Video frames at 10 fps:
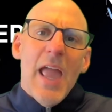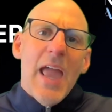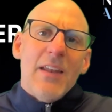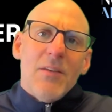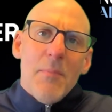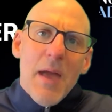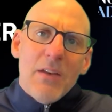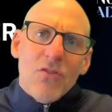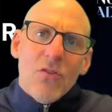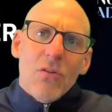and
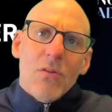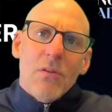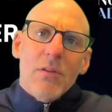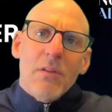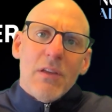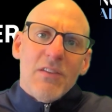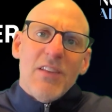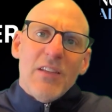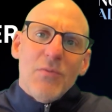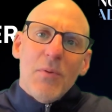
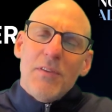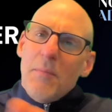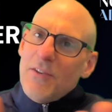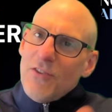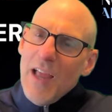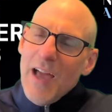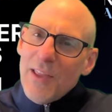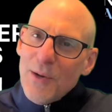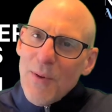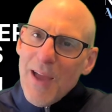extensible
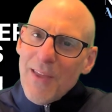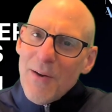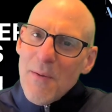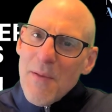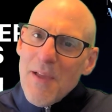dimensionality,